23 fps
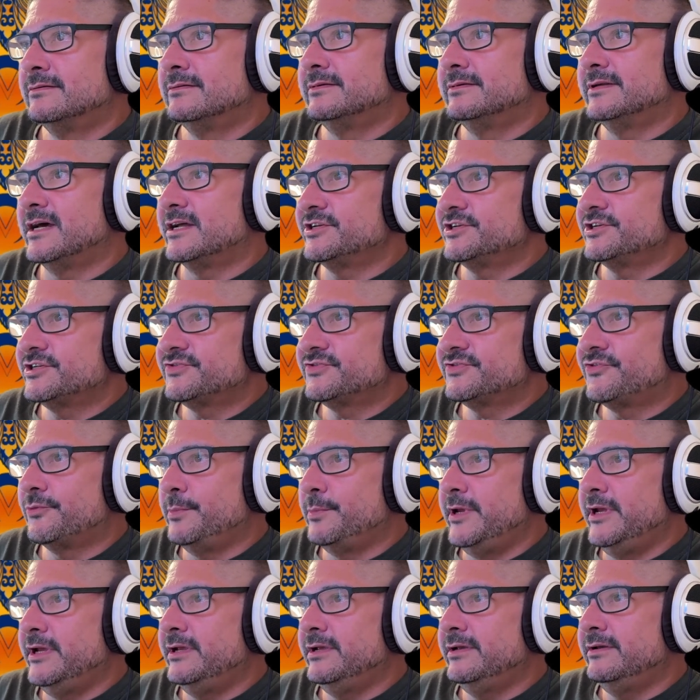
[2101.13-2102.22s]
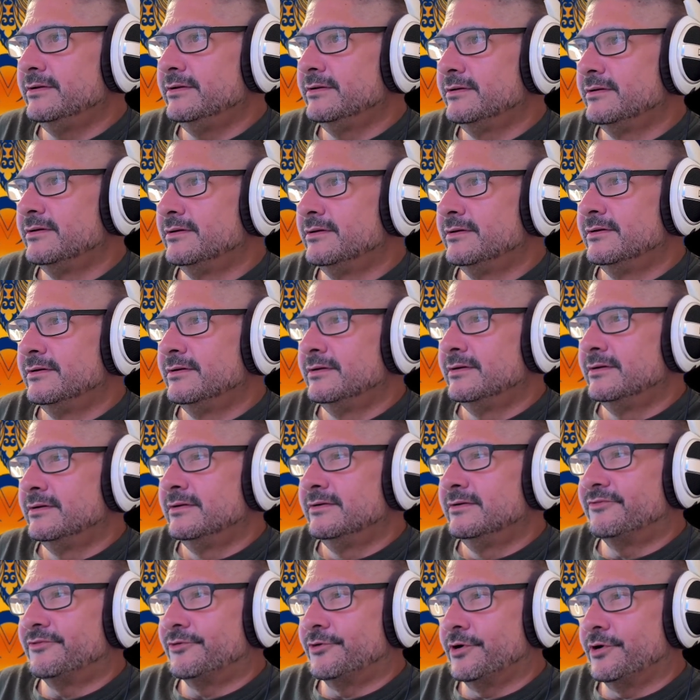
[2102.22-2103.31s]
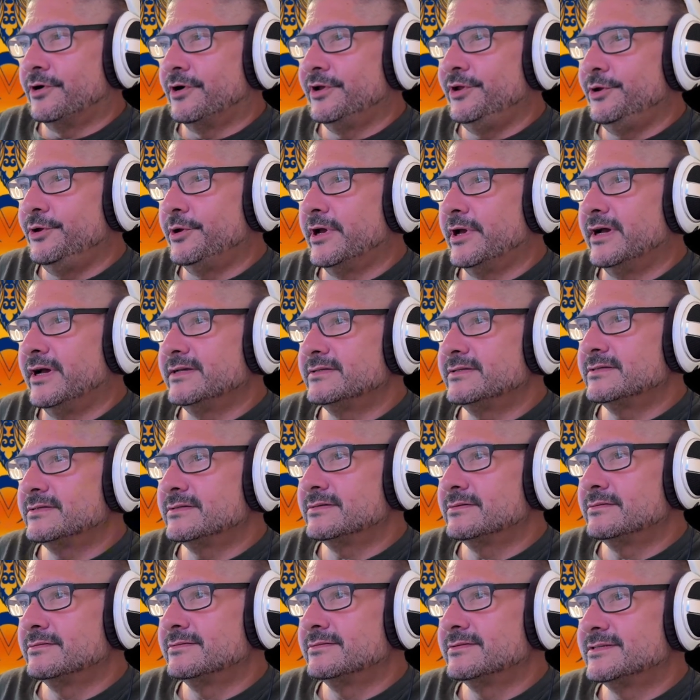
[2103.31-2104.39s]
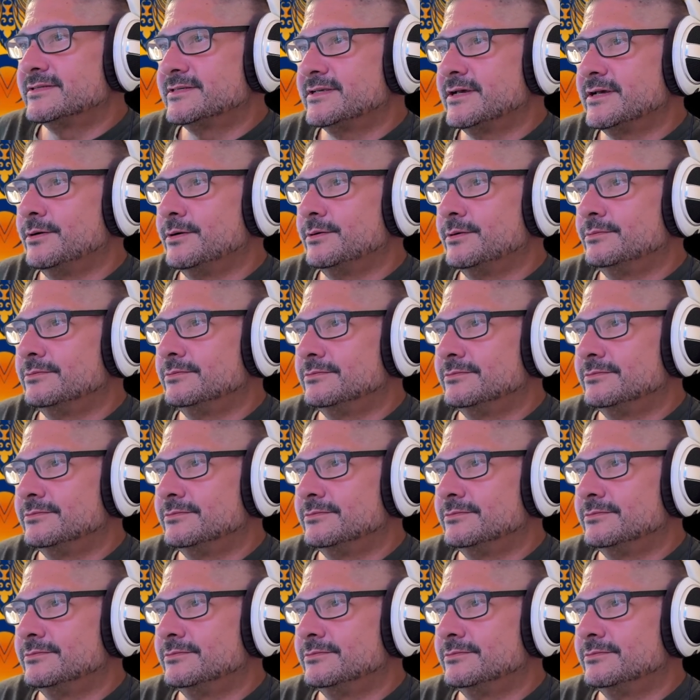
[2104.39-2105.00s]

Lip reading: not just for me, for all you guys. So,